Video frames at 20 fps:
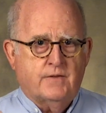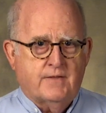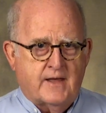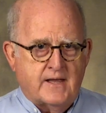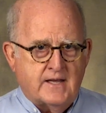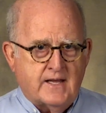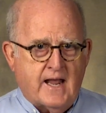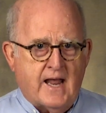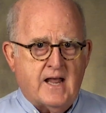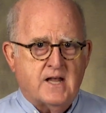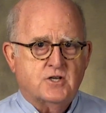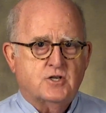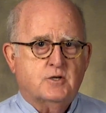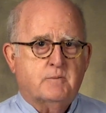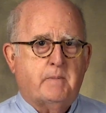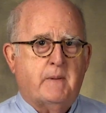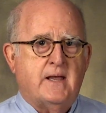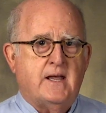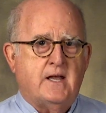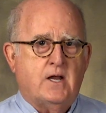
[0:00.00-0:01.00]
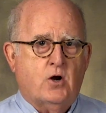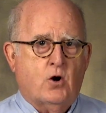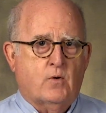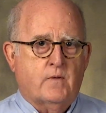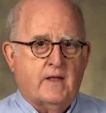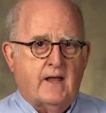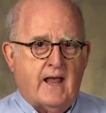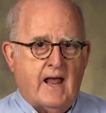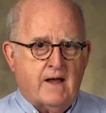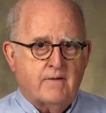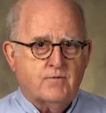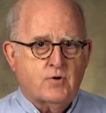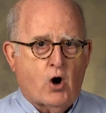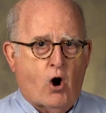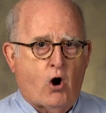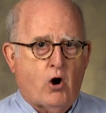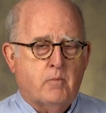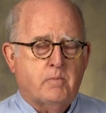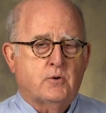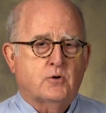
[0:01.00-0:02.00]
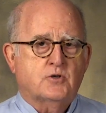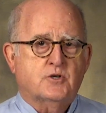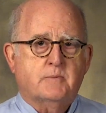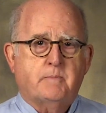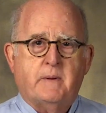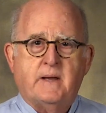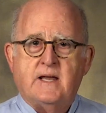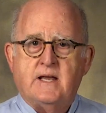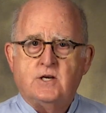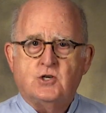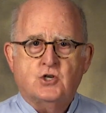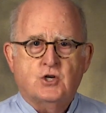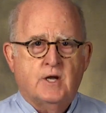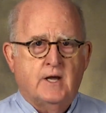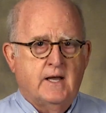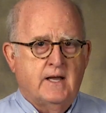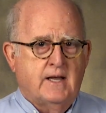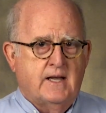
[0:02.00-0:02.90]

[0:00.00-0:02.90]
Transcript: they can't speak, or they have garbled speech,